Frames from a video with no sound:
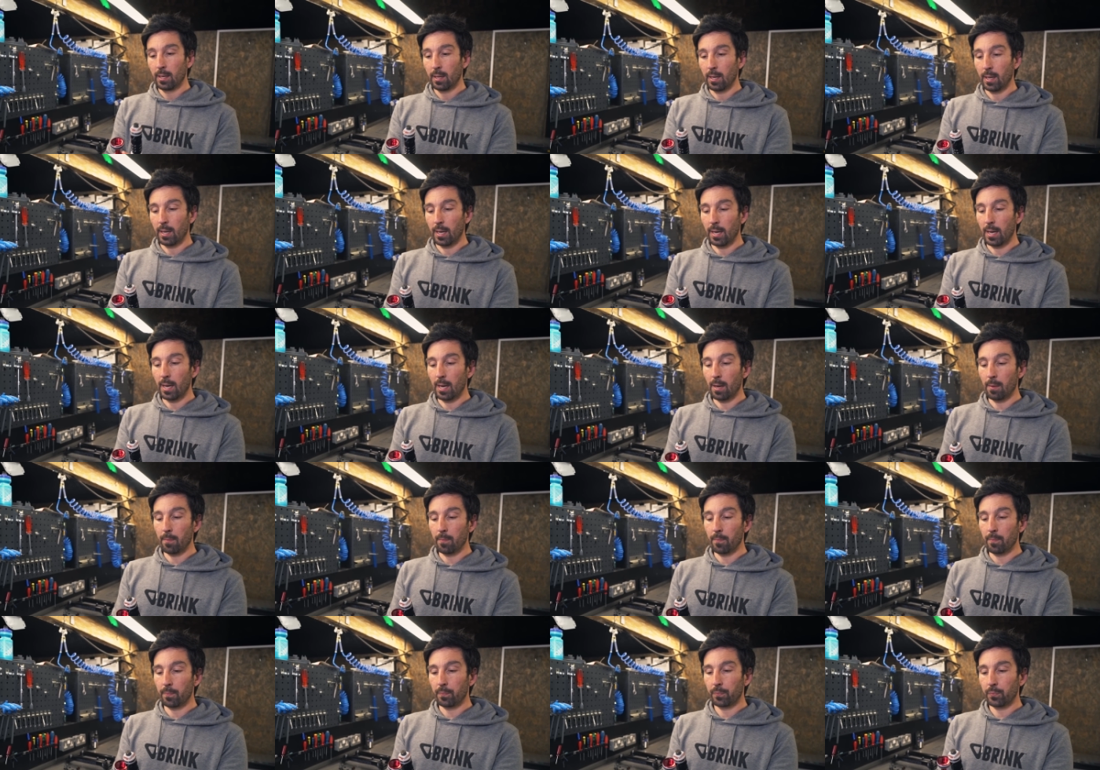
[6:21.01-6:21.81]

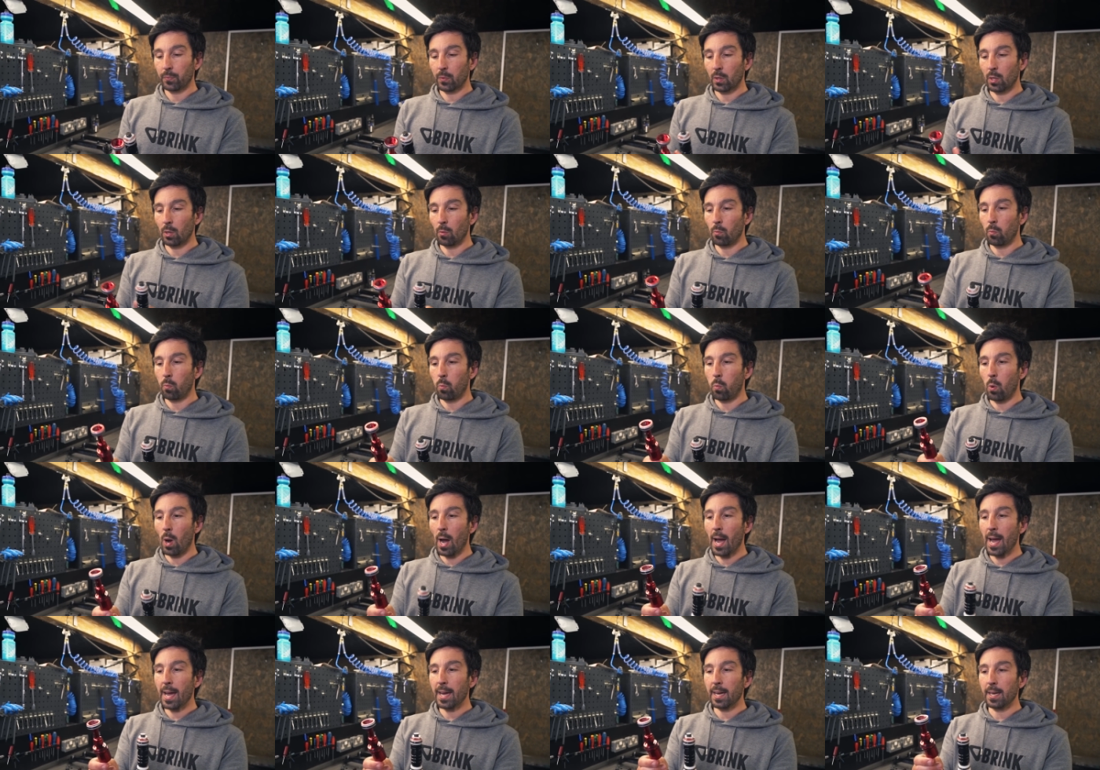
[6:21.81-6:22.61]
The
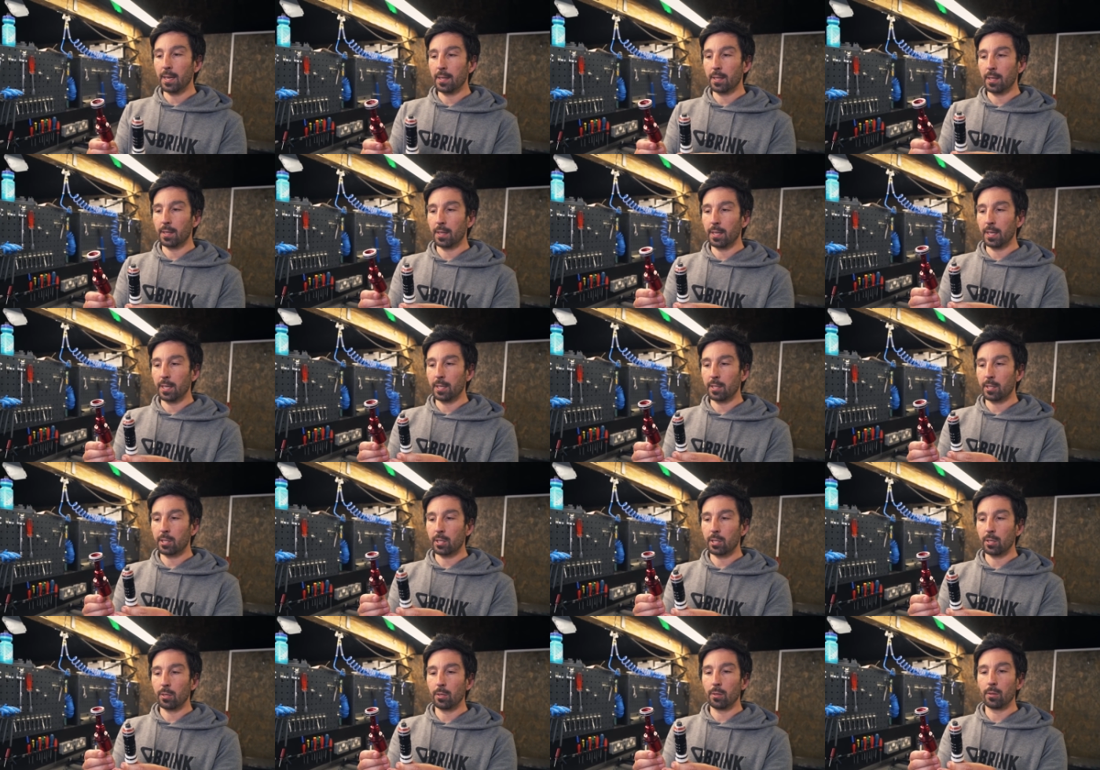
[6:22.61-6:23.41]
way that these
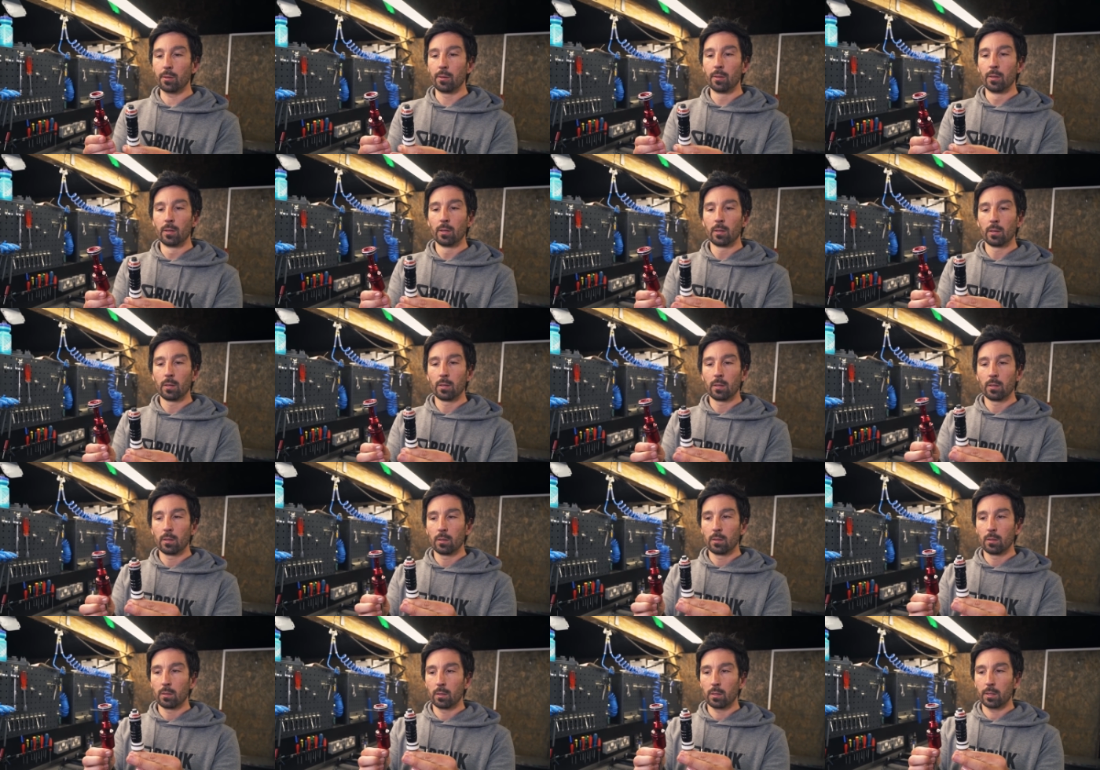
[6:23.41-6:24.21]
two
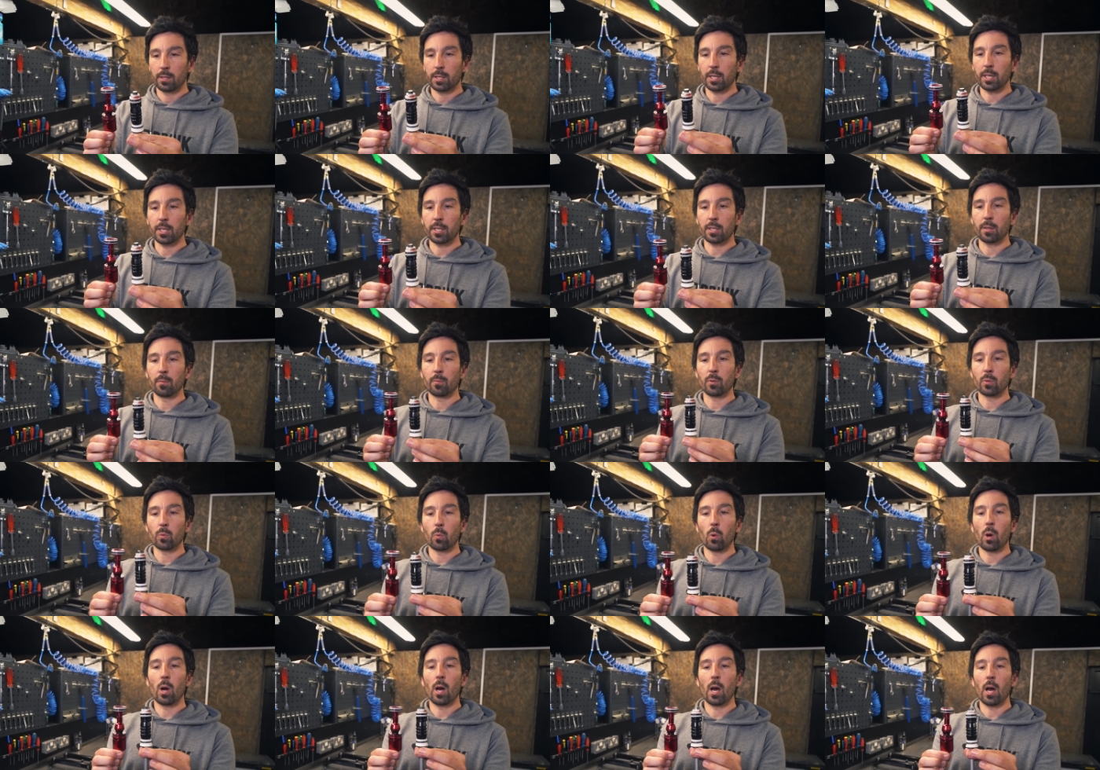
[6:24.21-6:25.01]
systems
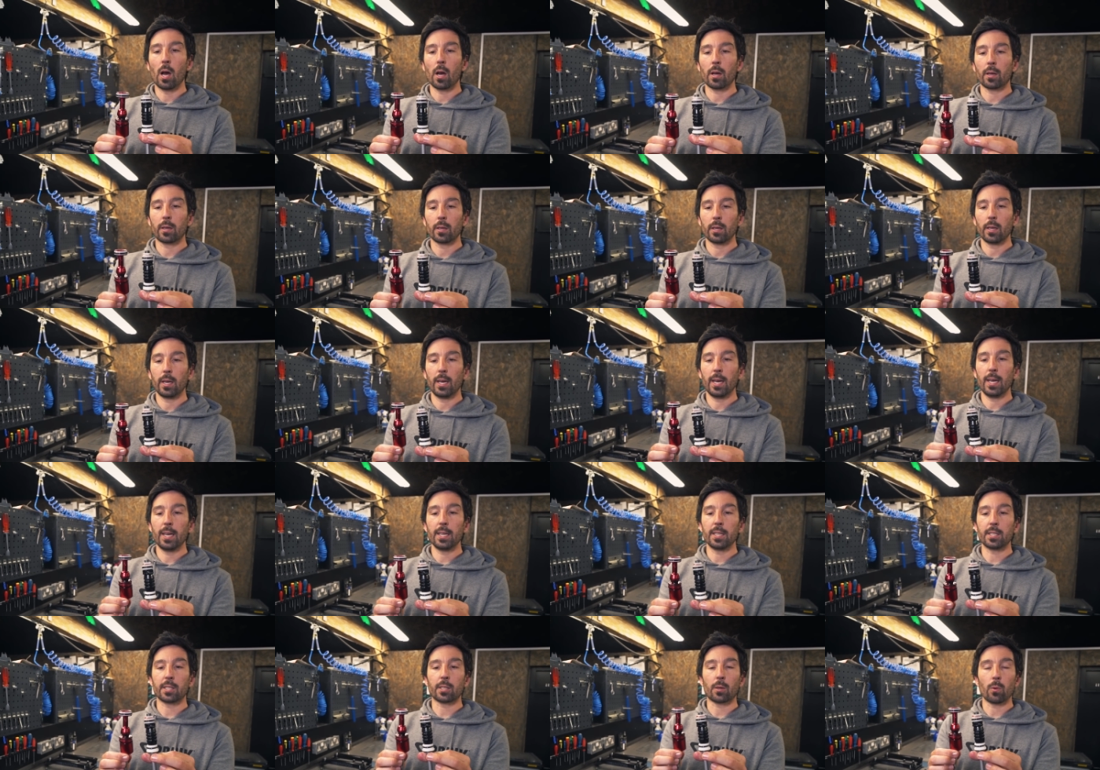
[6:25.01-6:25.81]
work
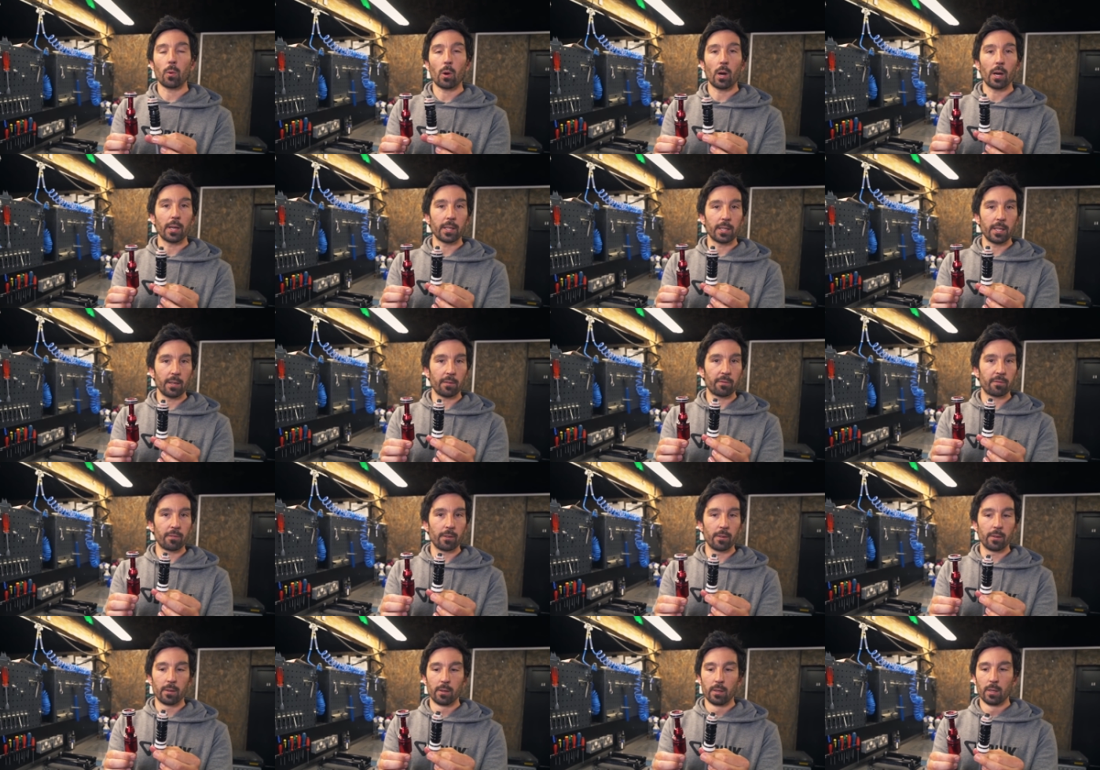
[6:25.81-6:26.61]
is quite
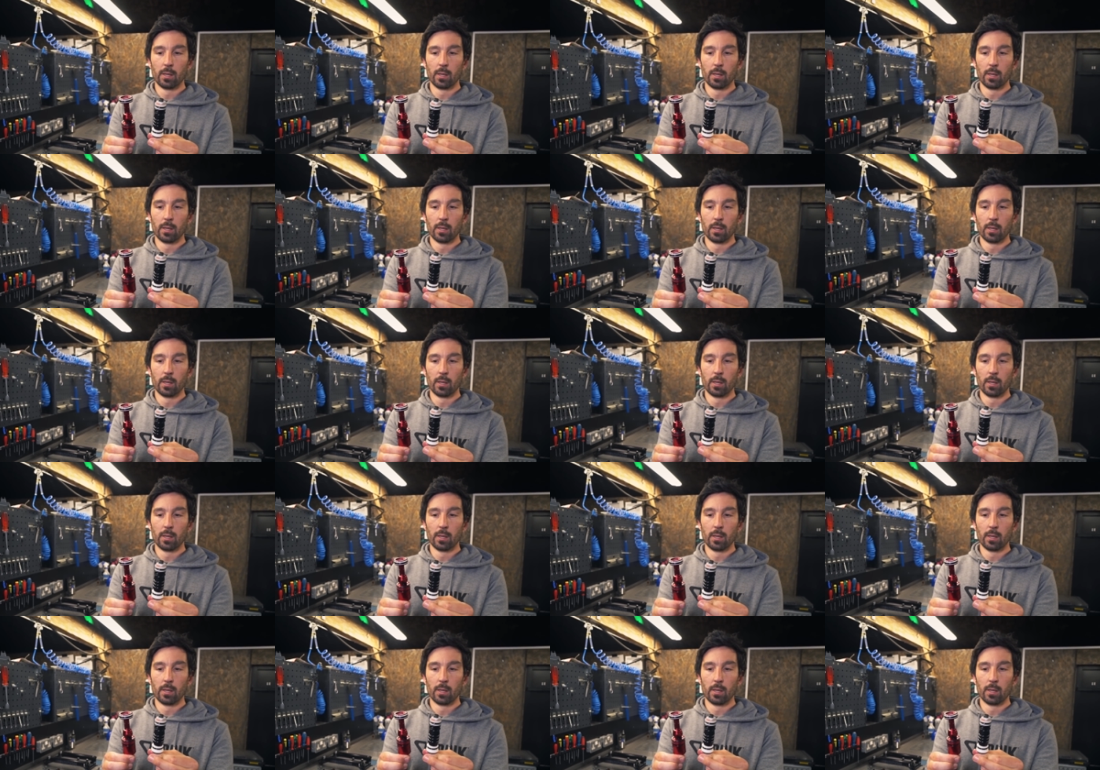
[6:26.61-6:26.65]
different.